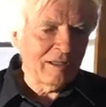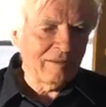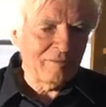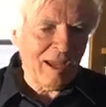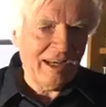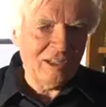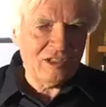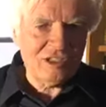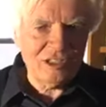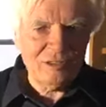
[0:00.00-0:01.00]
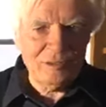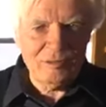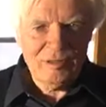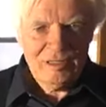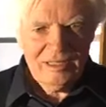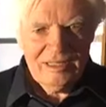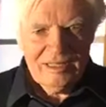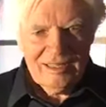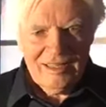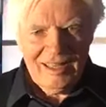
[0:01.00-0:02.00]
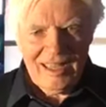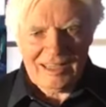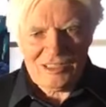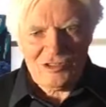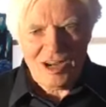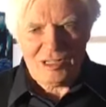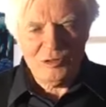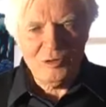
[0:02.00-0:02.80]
have managed to extract all